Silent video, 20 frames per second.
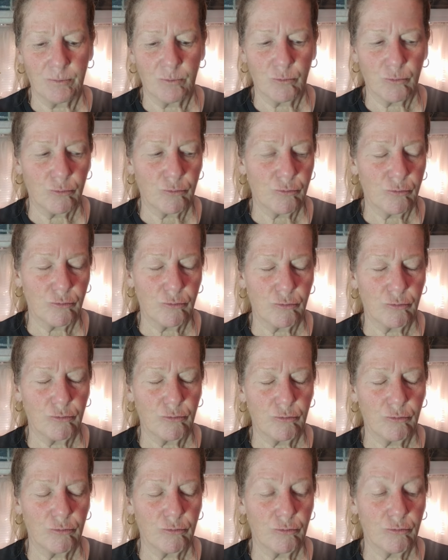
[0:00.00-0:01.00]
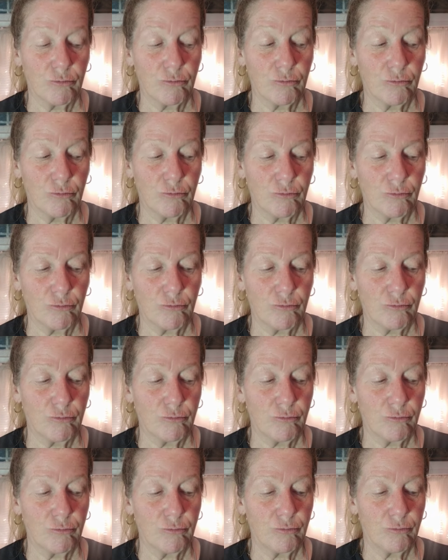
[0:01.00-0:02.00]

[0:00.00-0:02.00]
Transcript: (no one is talking)